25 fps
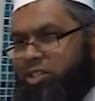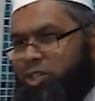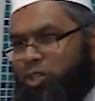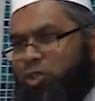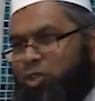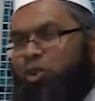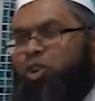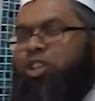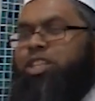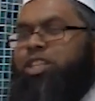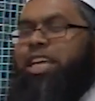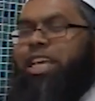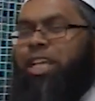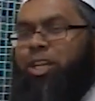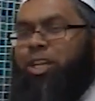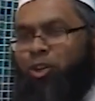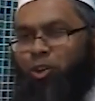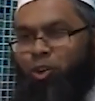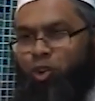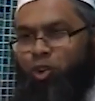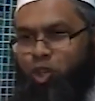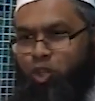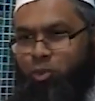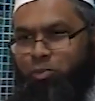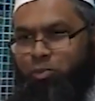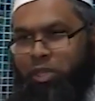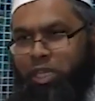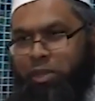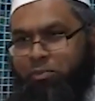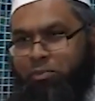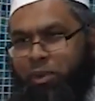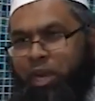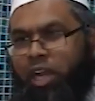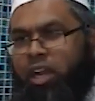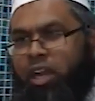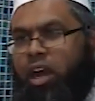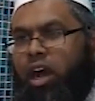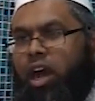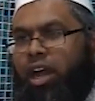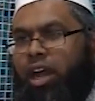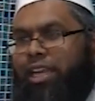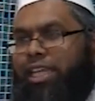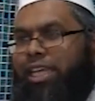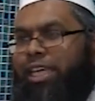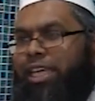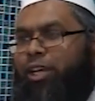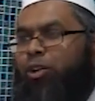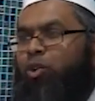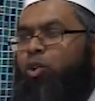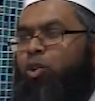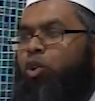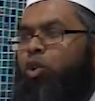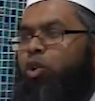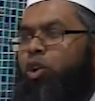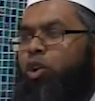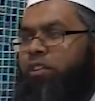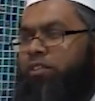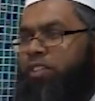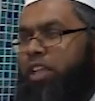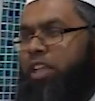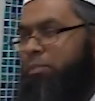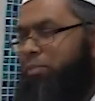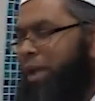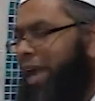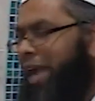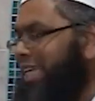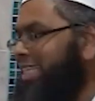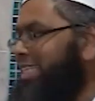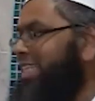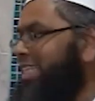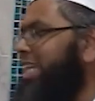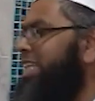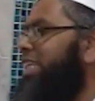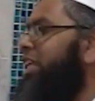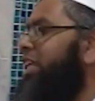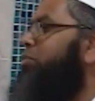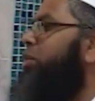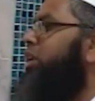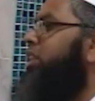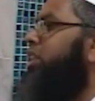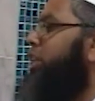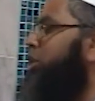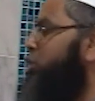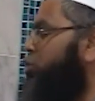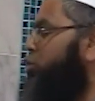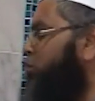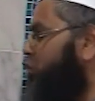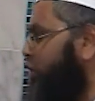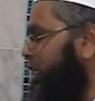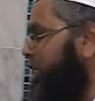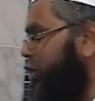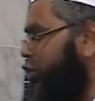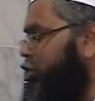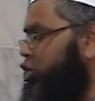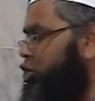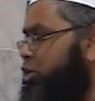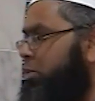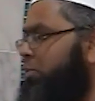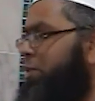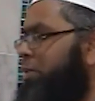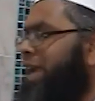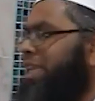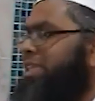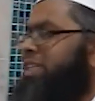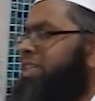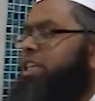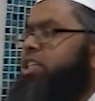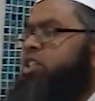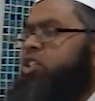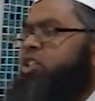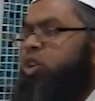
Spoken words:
daughter-in-law to be Bengali, or if they're Pakistani, they want their daughter-in-law to be Pakistani.